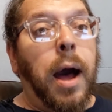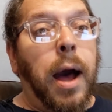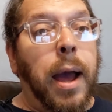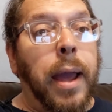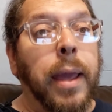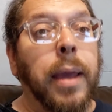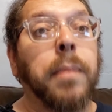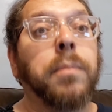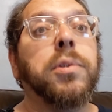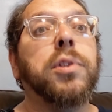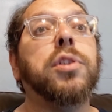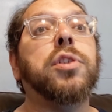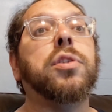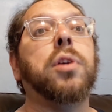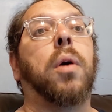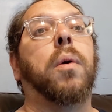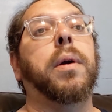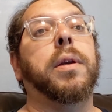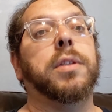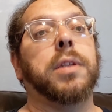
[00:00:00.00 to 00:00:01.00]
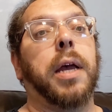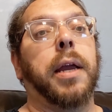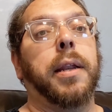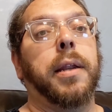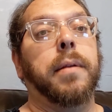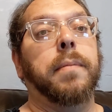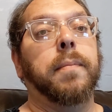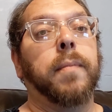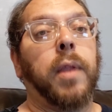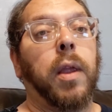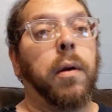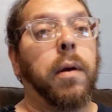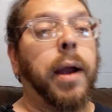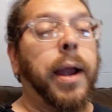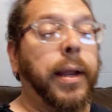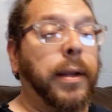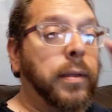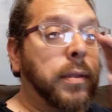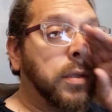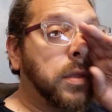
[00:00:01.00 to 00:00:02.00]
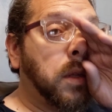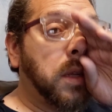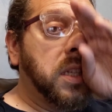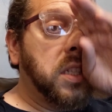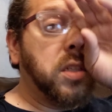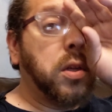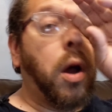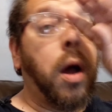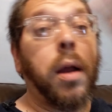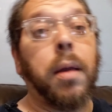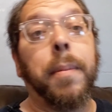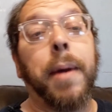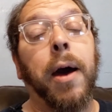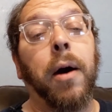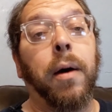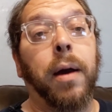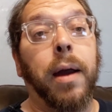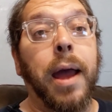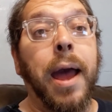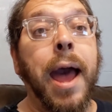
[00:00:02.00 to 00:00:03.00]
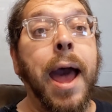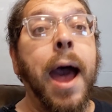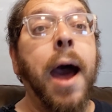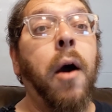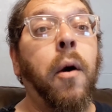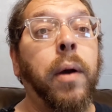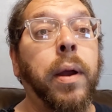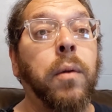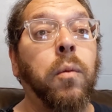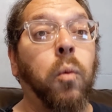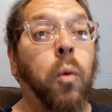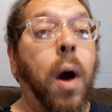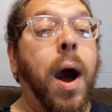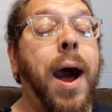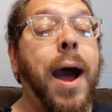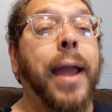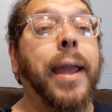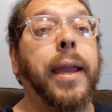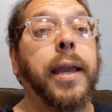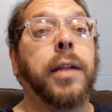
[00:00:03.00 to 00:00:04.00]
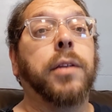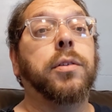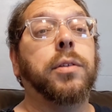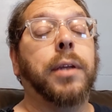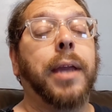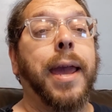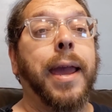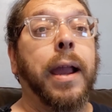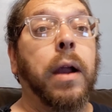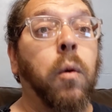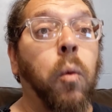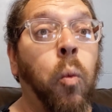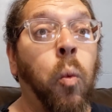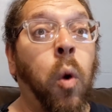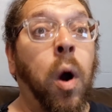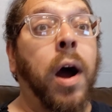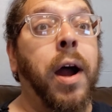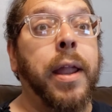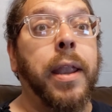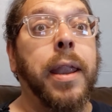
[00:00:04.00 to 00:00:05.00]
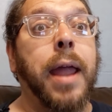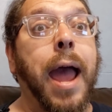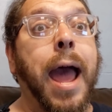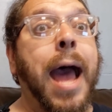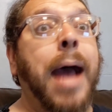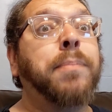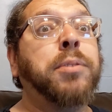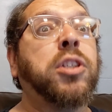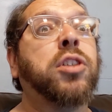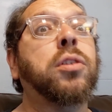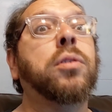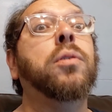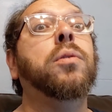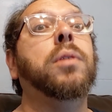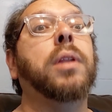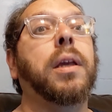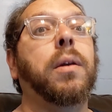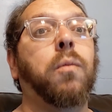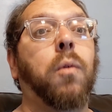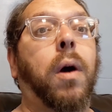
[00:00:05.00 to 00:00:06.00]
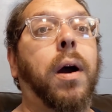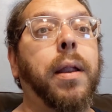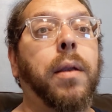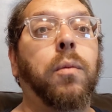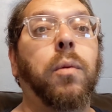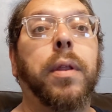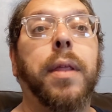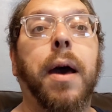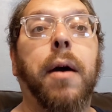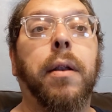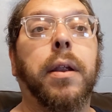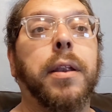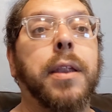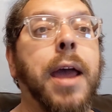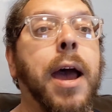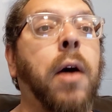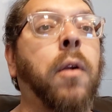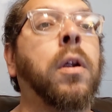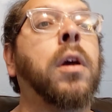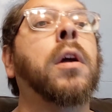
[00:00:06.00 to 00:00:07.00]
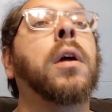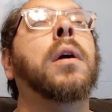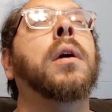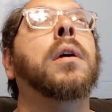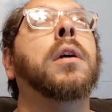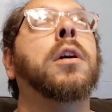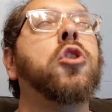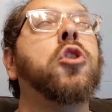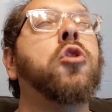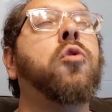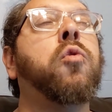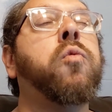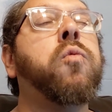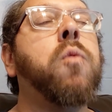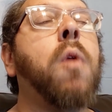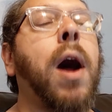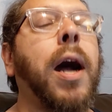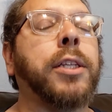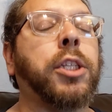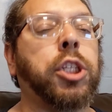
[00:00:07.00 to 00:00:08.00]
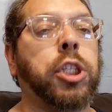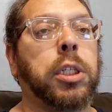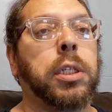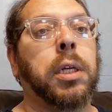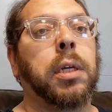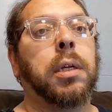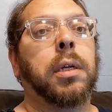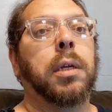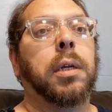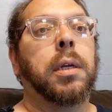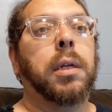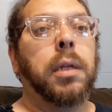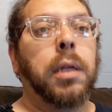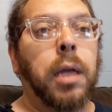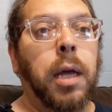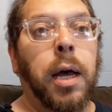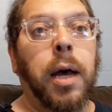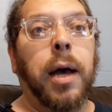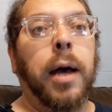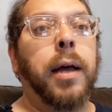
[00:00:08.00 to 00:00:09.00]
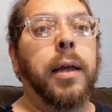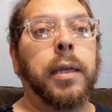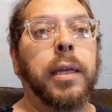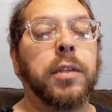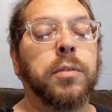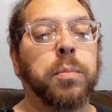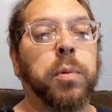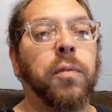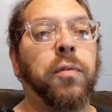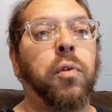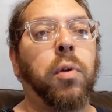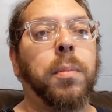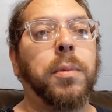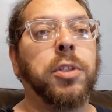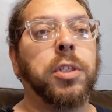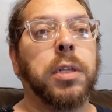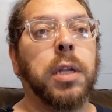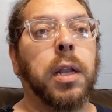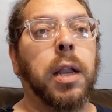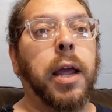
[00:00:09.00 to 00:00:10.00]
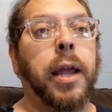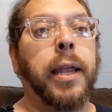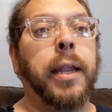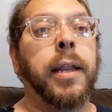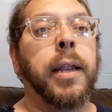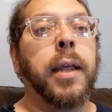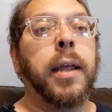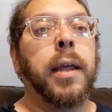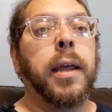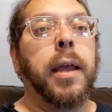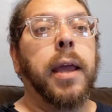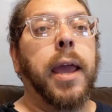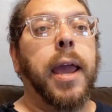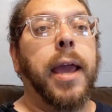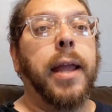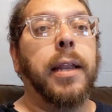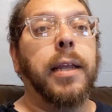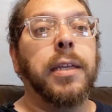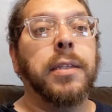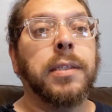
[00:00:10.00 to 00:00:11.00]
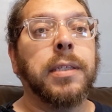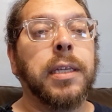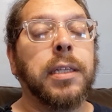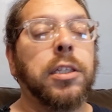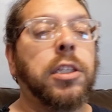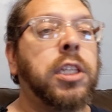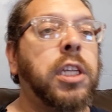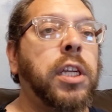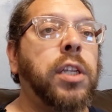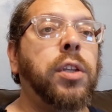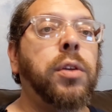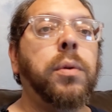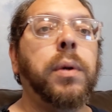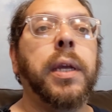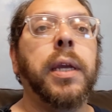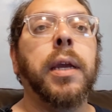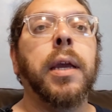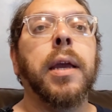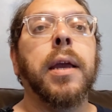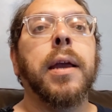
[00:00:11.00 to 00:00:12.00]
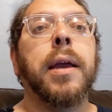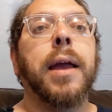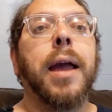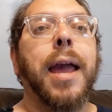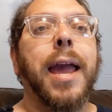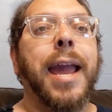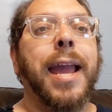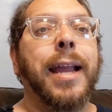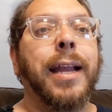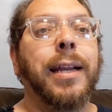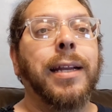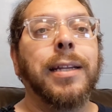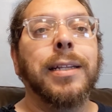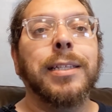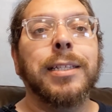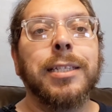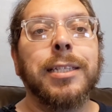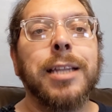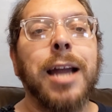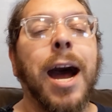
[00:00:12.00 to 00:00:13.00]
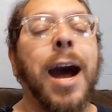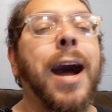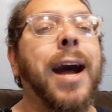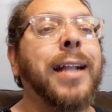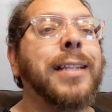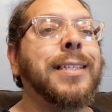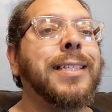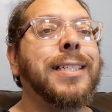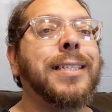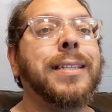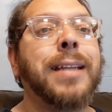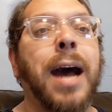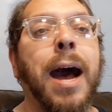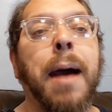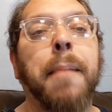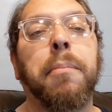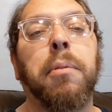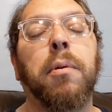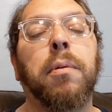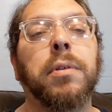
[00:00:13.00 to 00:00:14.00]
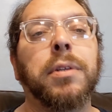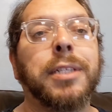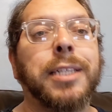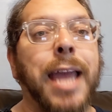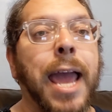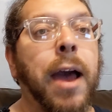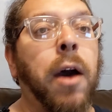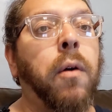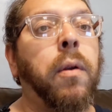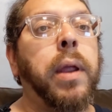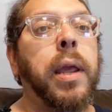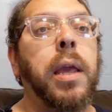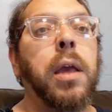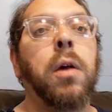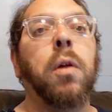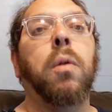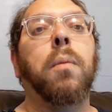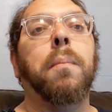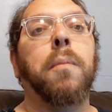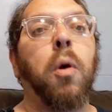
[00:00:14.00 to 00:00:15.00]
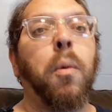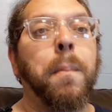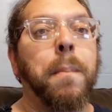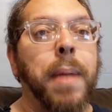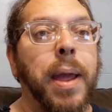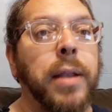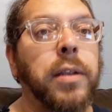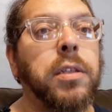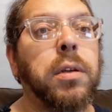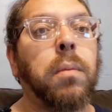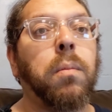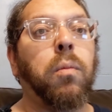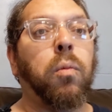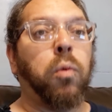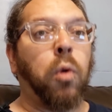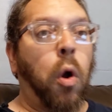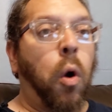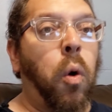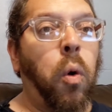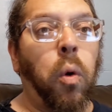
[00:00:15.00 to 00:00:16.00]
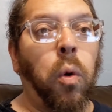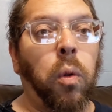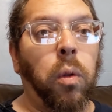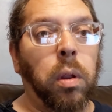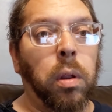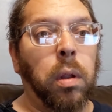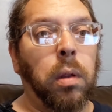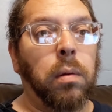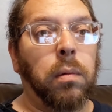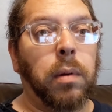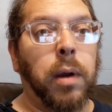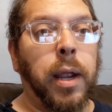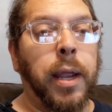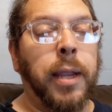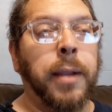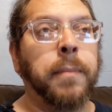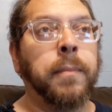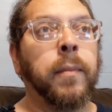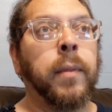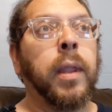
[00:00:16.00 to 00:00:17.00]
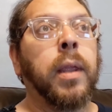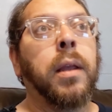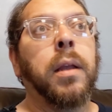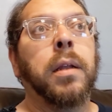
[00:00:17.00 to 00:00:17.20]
I am so excited. All right, so let's talk about how and why Andrew Yang won, absolutely won, without a doubt, crushed uh, his performance tonight, and is continuing a non-stop downhill momentum roll, right?